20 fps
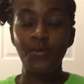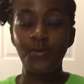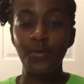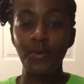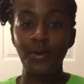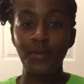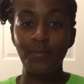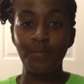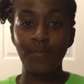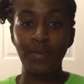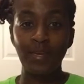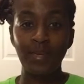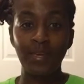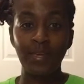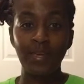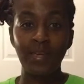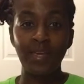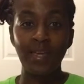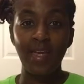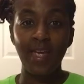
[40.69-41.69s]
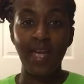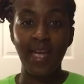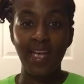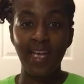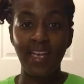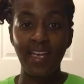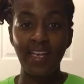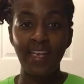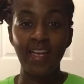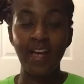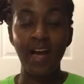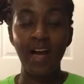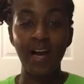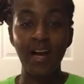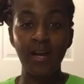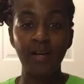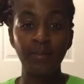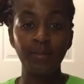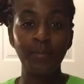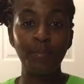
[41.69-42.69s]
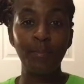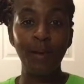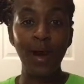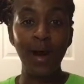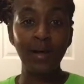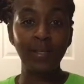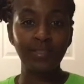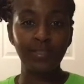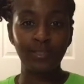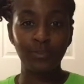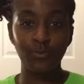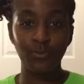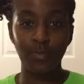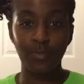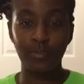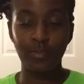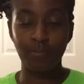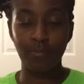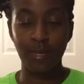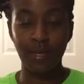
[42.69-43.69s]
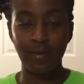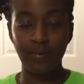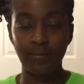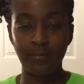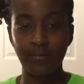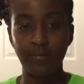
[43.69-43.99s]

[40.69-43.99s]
will be a unbox with me.